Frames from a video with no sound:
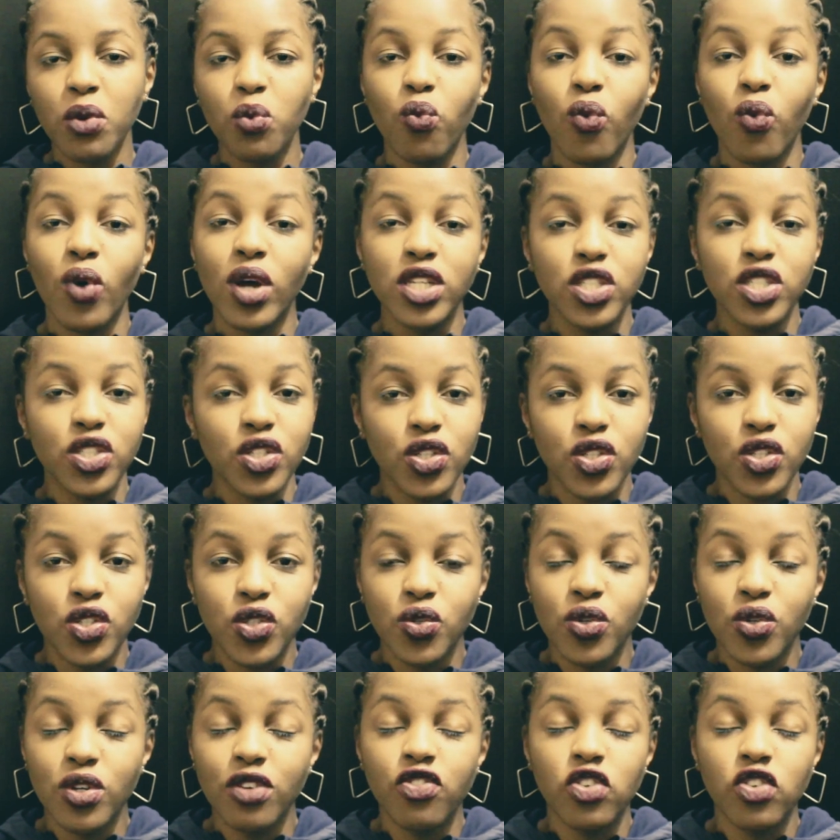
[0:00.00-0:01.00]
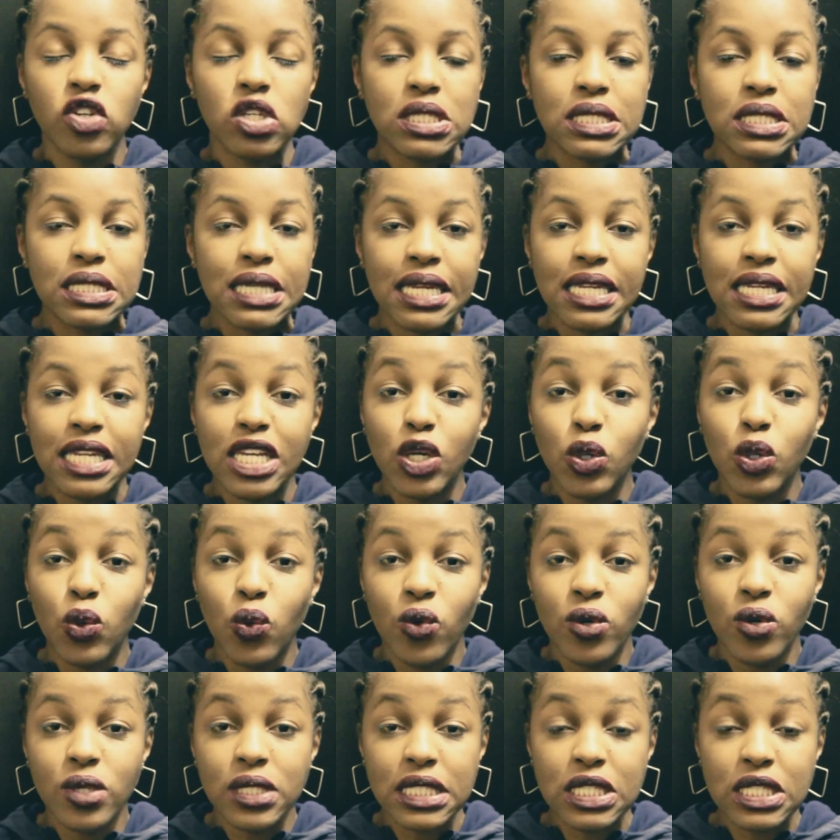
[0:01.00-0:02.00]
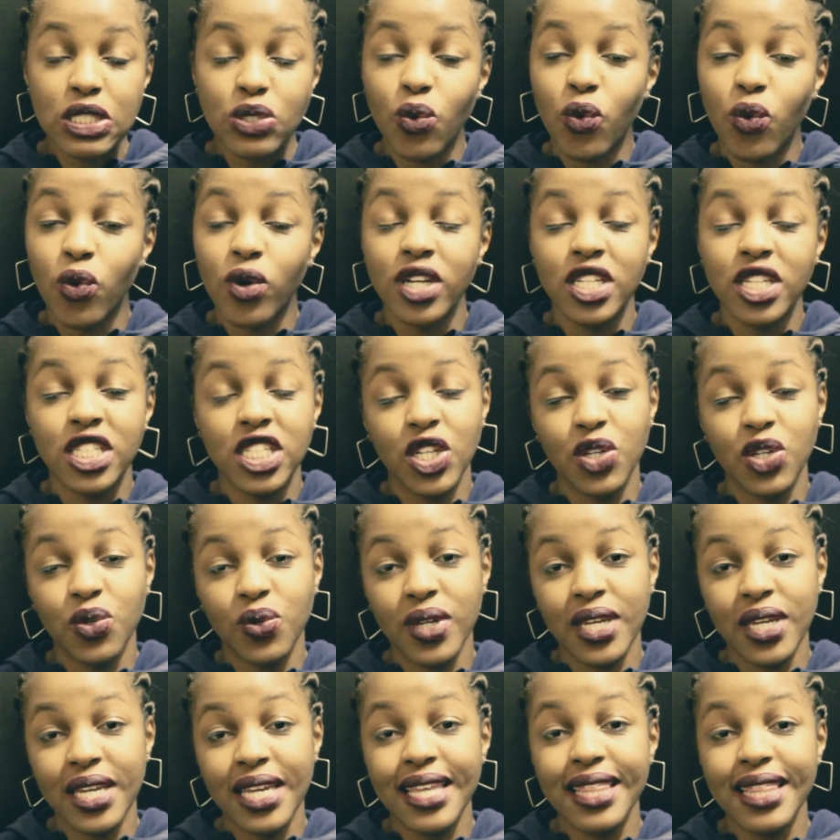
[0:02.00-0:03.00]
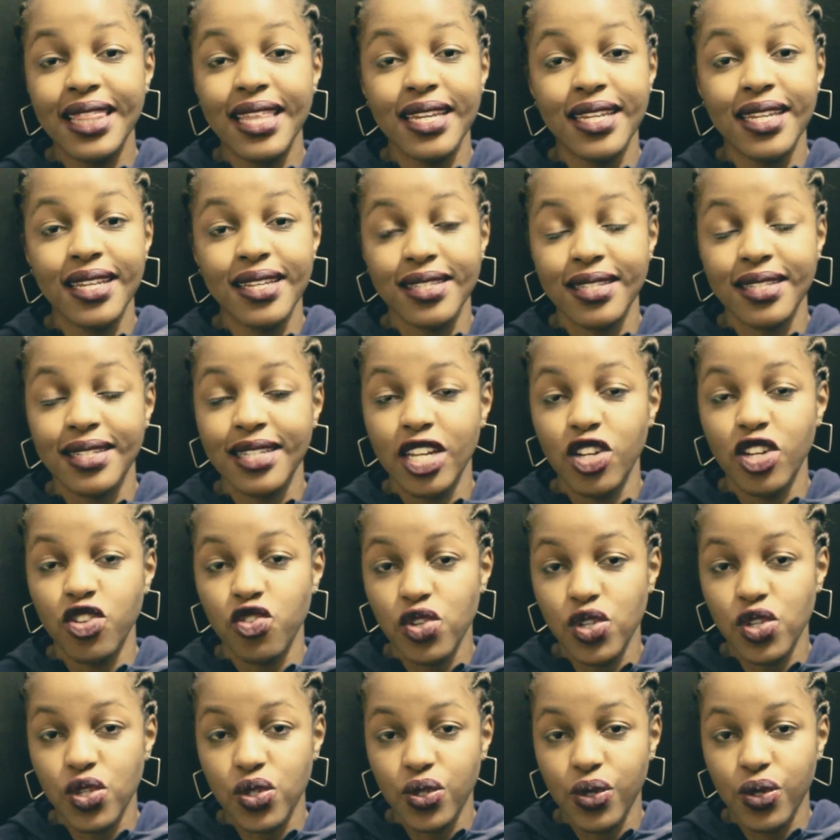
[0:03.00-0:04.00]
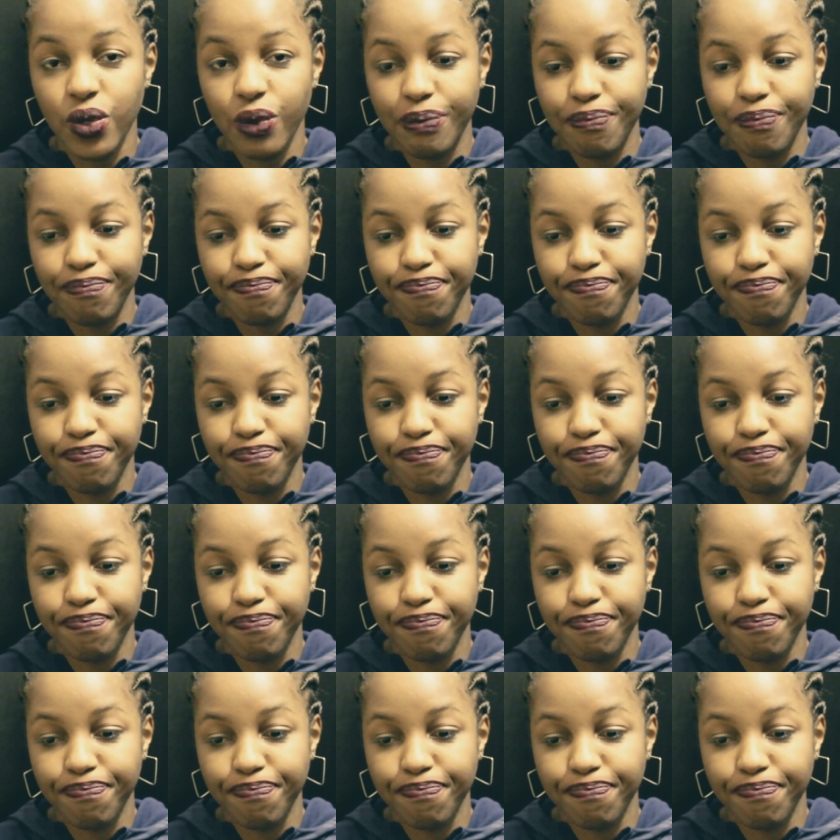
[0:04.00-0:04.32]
What do you do if you're studying courses or a degree that doesn't interest you?